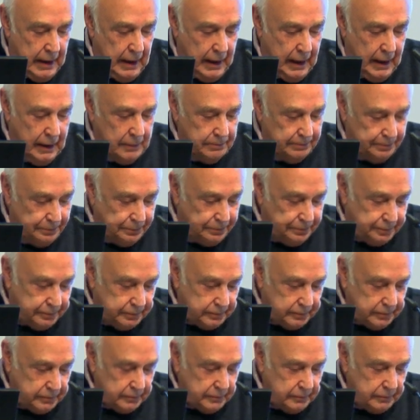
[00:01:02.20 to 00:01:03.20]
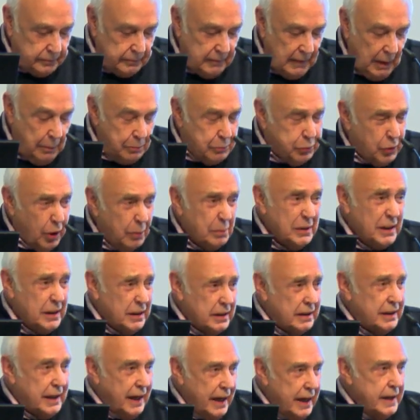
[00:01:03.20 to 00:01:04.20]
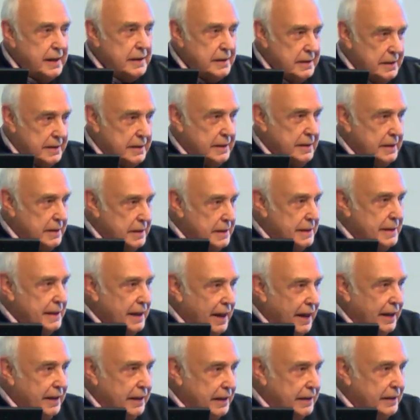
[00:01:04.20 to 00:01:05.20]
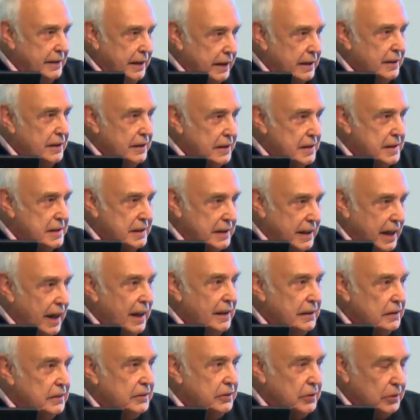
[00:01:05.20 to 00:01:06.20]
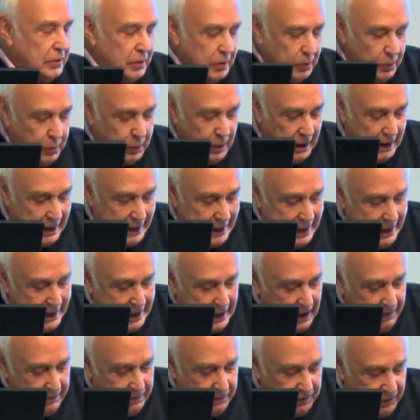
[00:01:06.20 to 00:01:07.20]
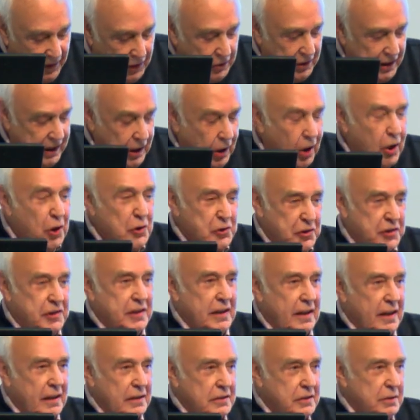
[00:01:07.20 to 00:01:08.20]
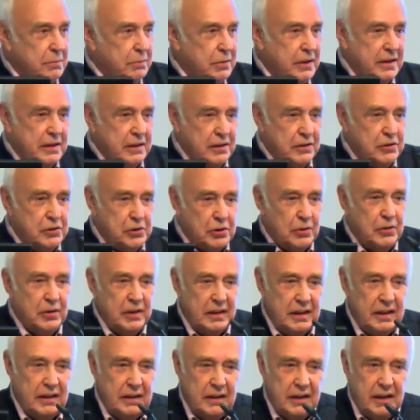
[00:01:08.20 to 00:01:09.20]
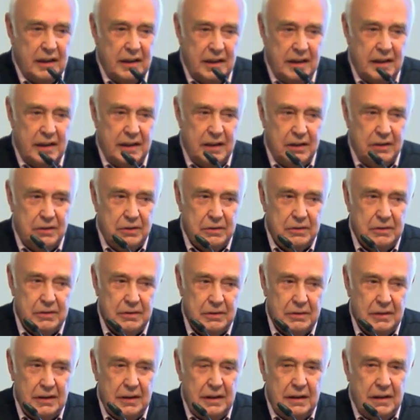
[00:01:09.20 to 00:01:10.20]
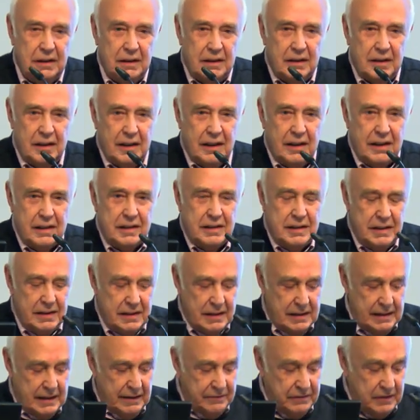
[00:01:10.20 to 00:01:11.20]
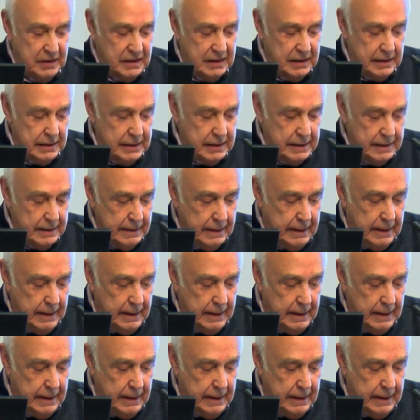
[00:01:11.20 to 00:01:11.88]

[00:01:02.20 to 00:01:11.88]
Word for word: Prominent Keynesians like Nicholas Kaldor were very hostile to Britain joining the EU in the 1970s,